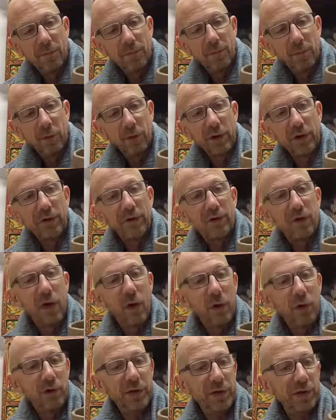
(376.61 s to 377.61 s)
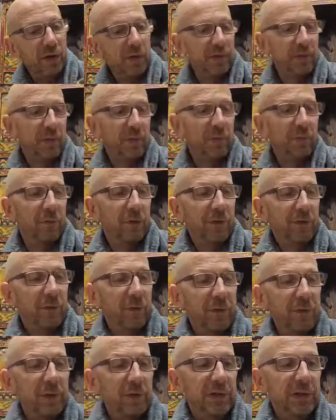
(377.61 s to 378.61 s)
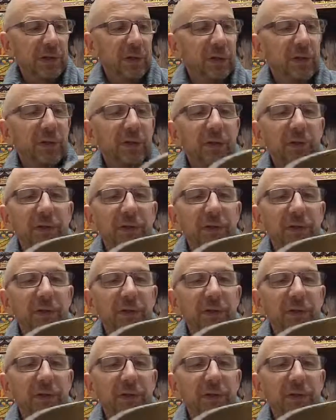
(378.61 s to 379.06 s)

for its tone and also for its beauty. You can